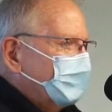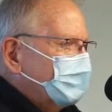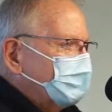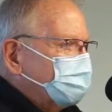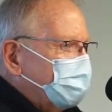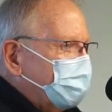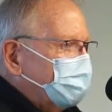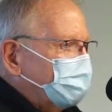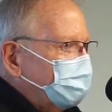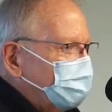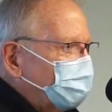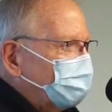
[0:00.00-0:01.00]
So it's kind
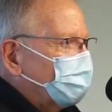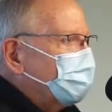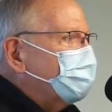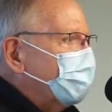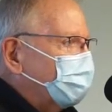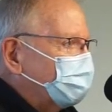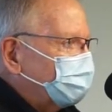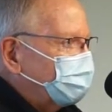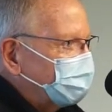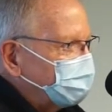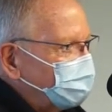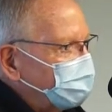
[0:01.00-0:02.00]
of you know the rebound effect.